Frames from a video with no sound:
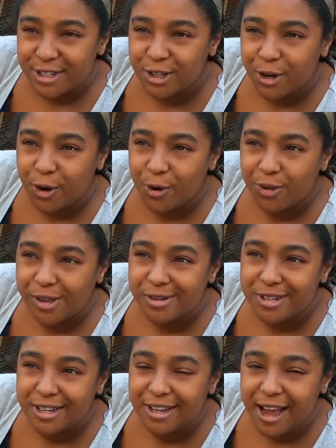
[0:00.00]
So that
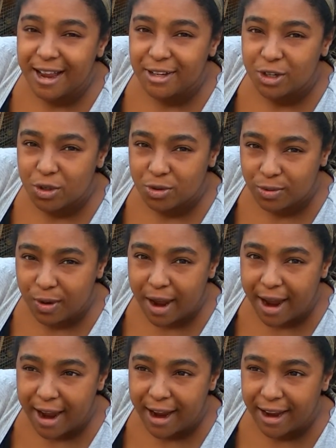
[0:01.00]
was a lot to
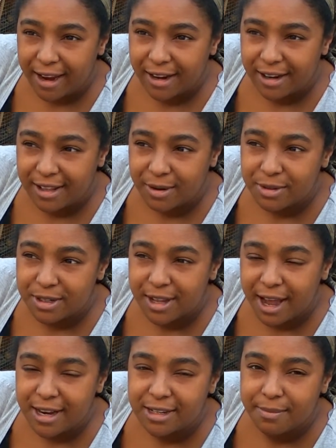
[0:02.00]
try. That was a
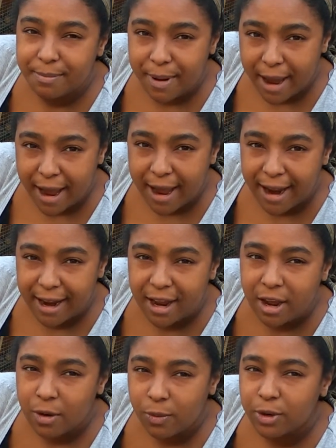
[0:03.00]
lot to
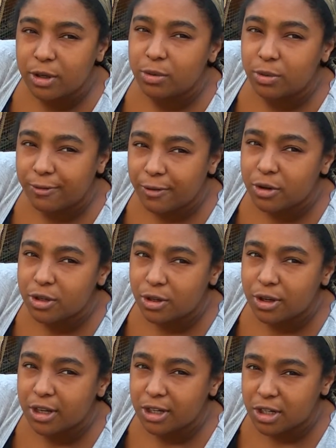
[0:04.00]
buy when you were
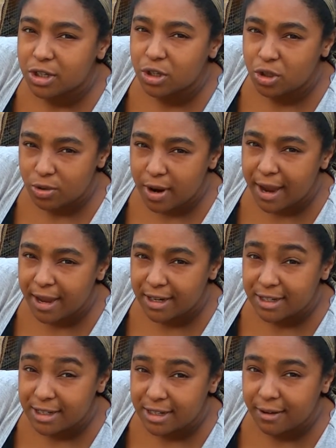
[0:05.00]
first looking just to try
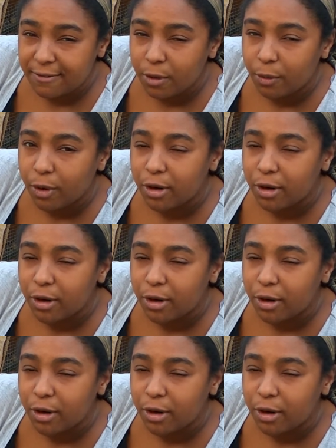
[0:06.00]
it and see if it